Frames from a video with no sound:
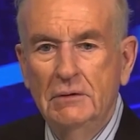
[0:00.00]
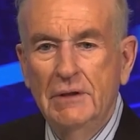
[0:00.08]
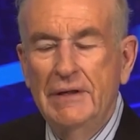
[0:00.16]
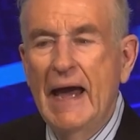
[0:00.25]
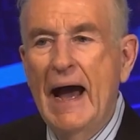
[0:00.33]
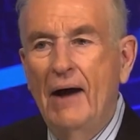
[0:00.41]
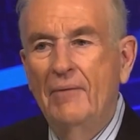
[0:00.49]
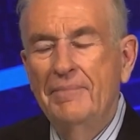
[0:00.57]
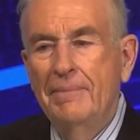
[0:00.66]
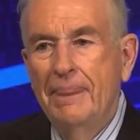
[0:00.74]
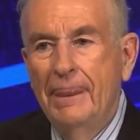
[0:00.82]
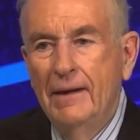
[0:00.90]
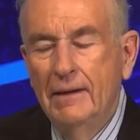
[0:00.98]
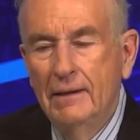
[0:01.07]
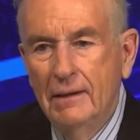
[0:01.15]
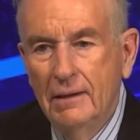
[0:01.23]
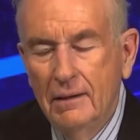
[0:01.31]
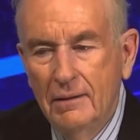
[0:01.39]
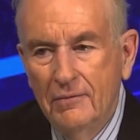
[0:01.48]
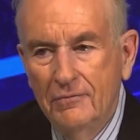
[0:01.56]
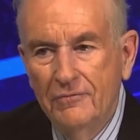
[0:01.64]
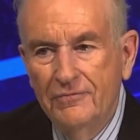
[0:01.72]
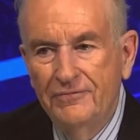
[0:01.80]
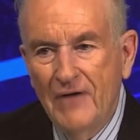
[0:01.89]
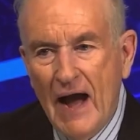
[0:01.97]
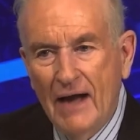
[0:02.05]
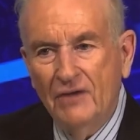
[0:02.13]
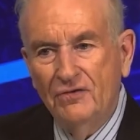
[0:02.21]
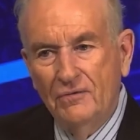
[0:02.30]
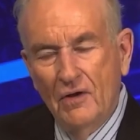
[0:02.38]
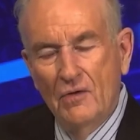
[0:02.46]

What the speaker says: Now, Fox